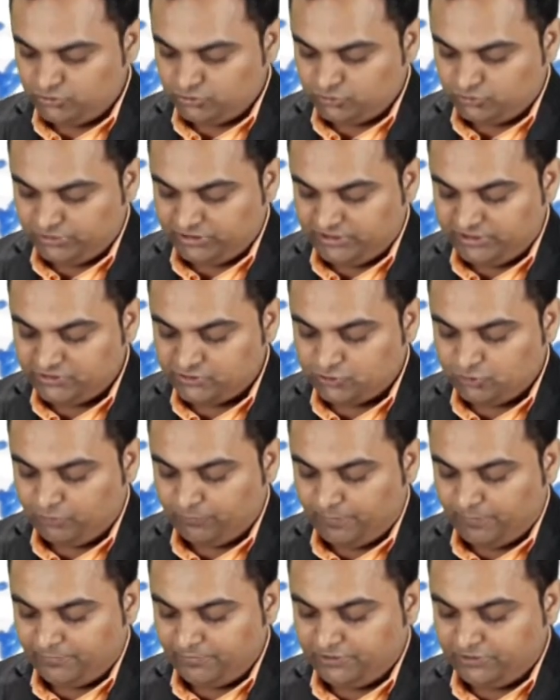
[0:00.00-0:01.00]
So, there is no
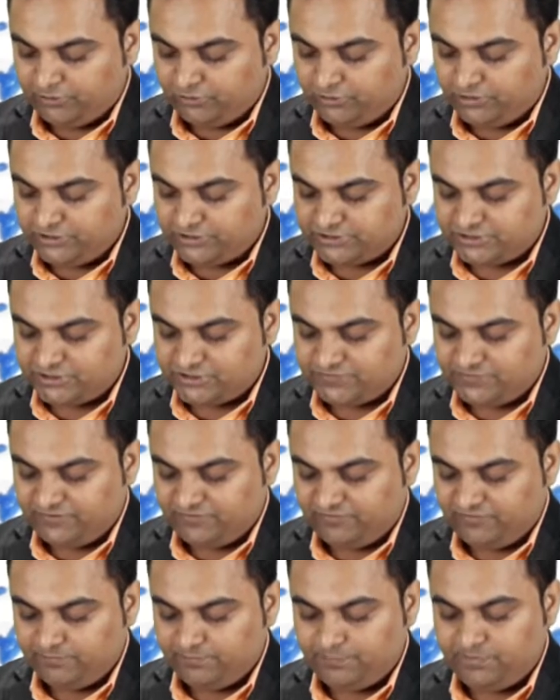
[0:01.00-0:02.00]
perpendicular distance
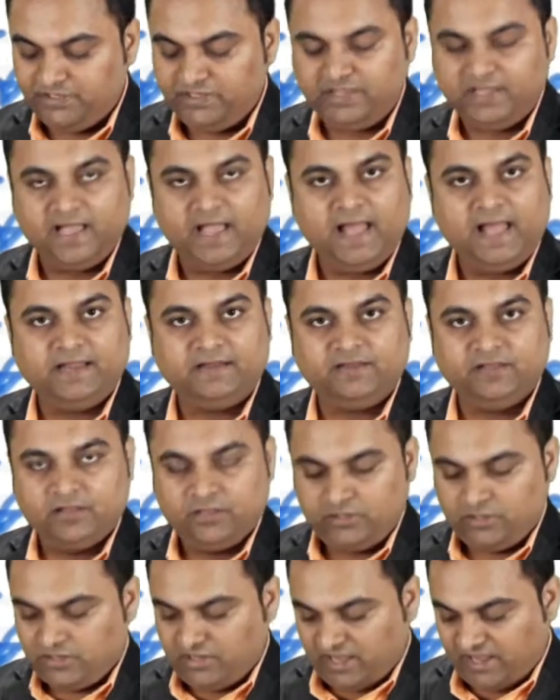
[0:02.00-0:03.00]
between B and
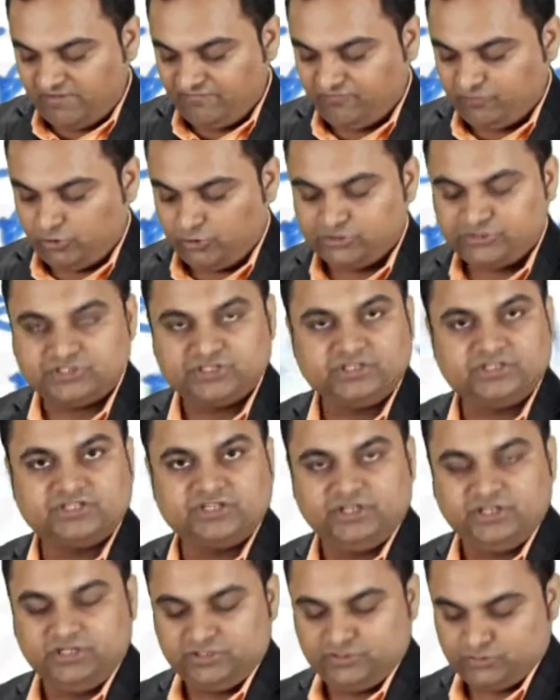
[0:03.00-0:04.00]
F cos
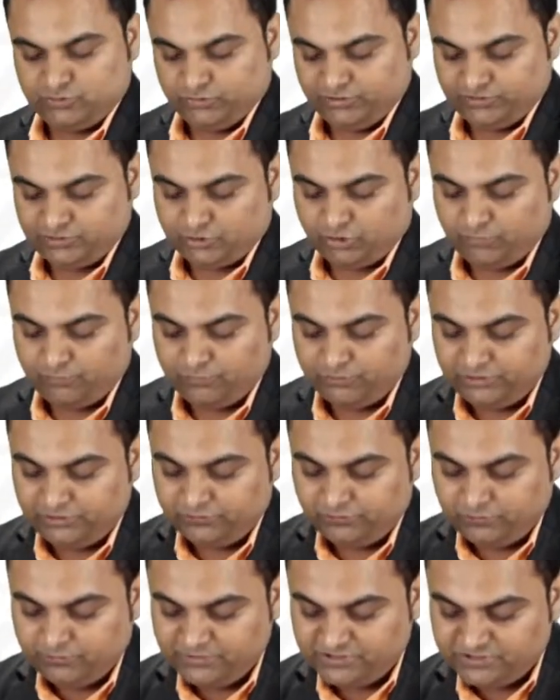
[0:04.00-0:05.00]
60. So, its
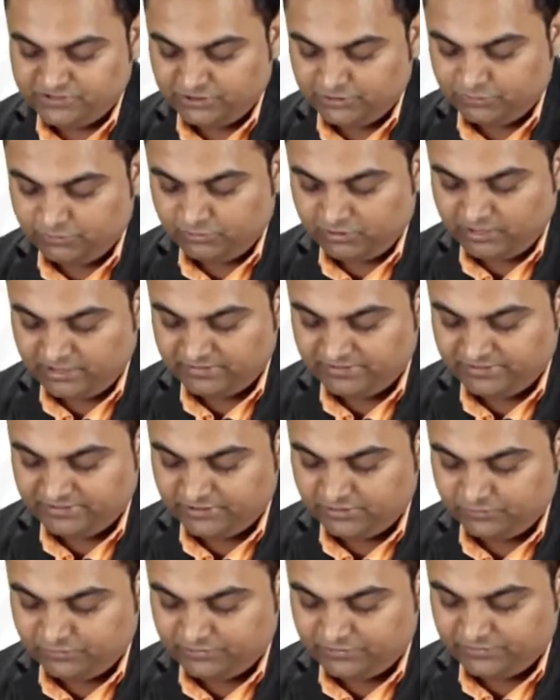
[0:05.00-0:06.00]
component would be 0. I'll write
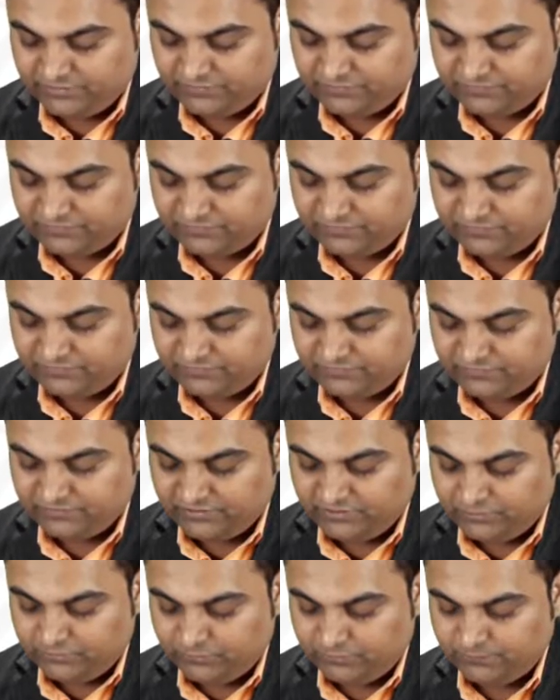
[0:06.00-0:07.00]
down it as
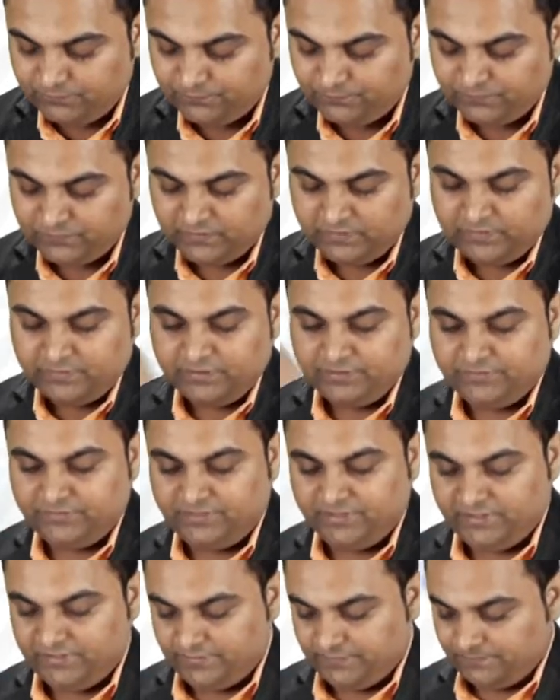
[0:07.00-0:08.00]
0.
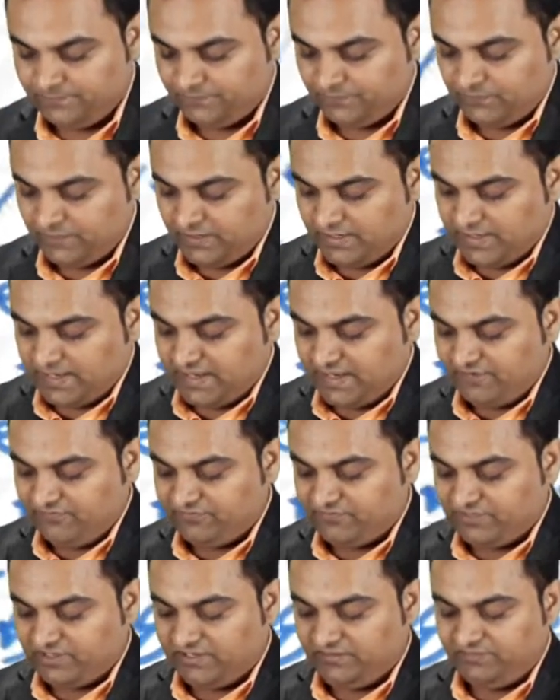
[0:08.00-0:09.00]
Then, F
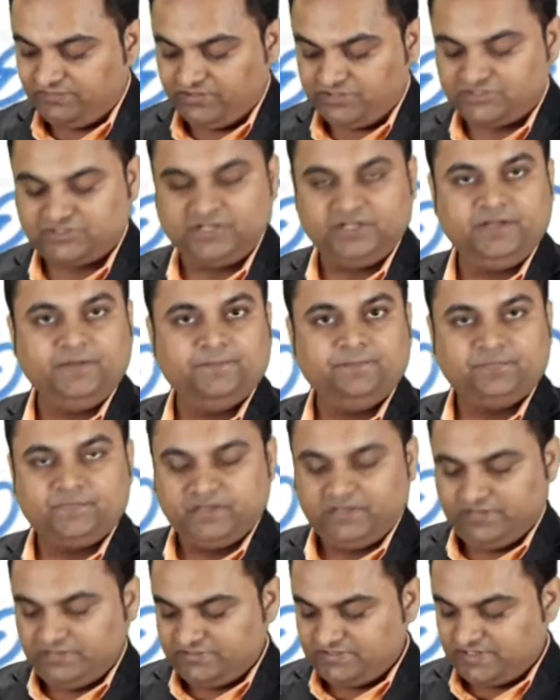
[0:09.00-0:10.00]
sine 60,
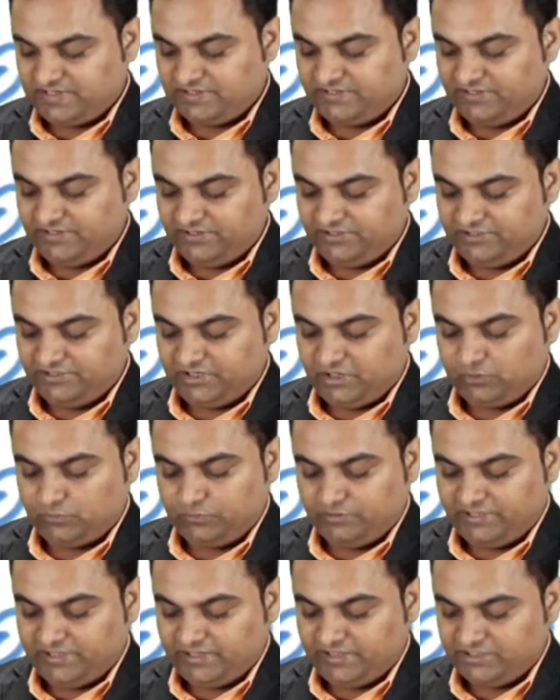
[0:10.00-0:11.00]
it is acting in the
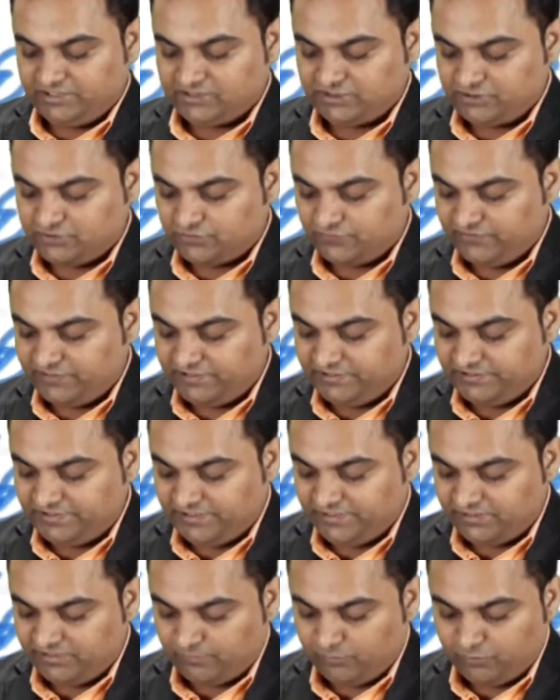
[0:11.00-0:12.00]
downward direction. So, when I
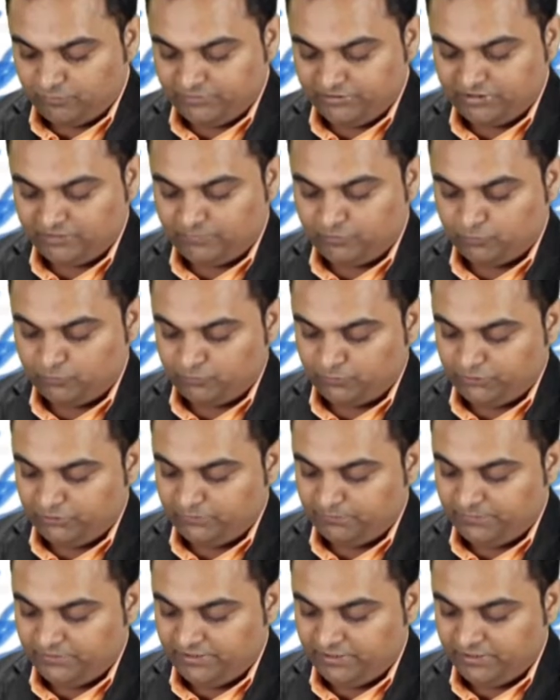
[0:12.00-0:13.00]
take the moment about
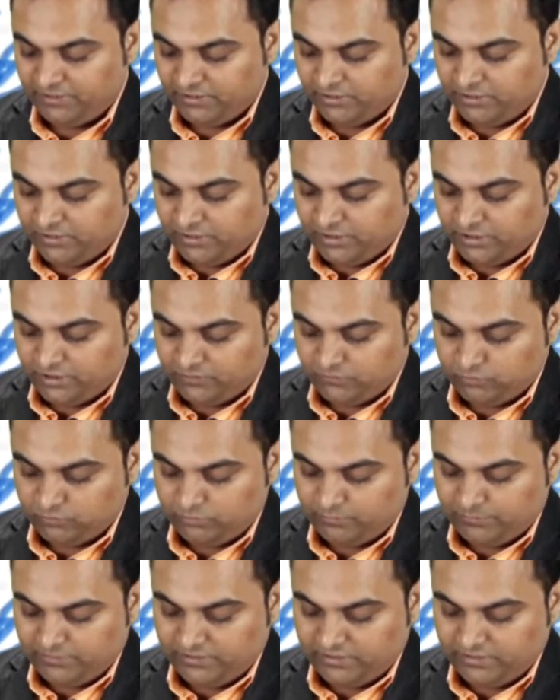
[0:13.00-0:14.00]
point B, it
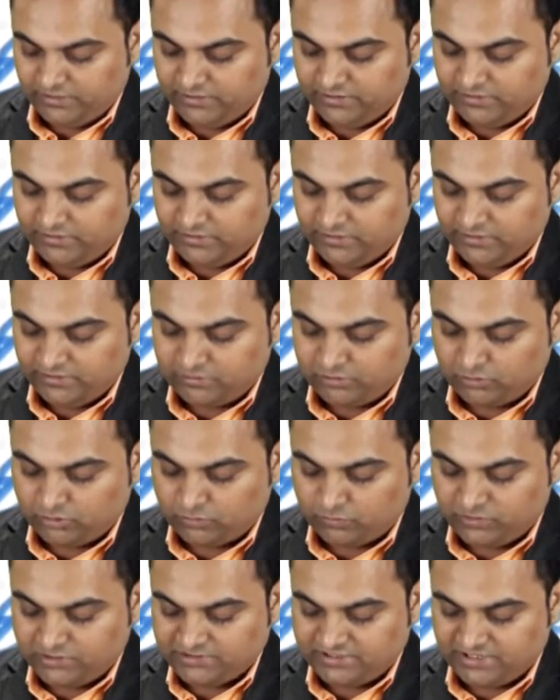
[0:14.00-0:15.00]
would be in a
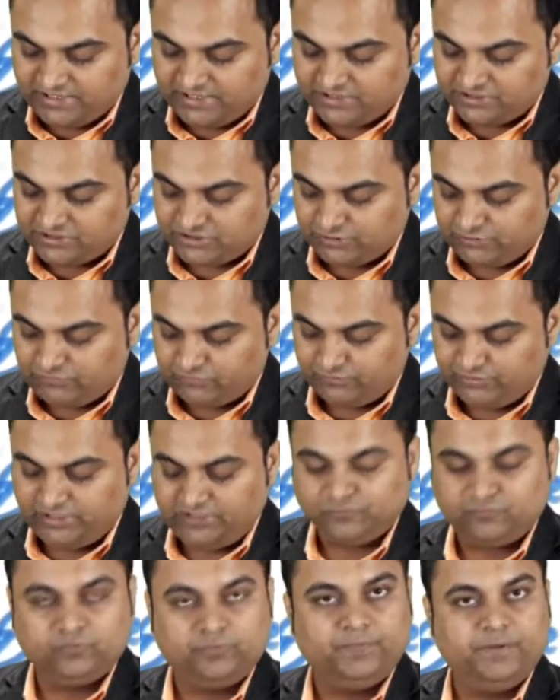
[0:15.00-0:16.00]
clockwise direction, so
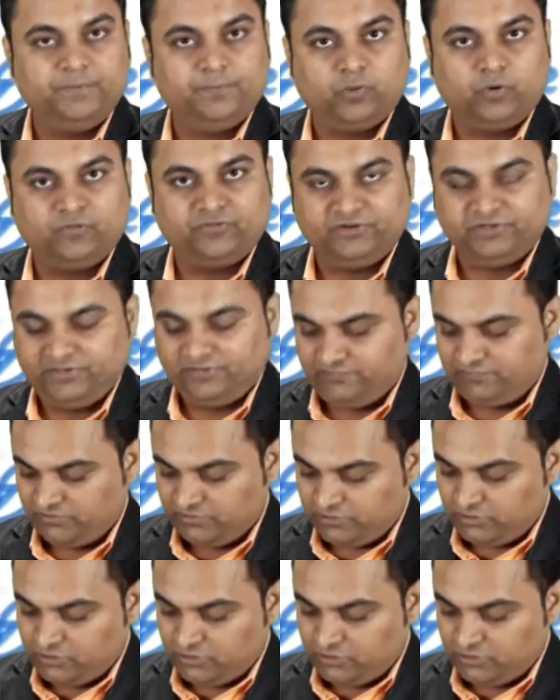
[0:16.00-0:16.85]
that would be positive.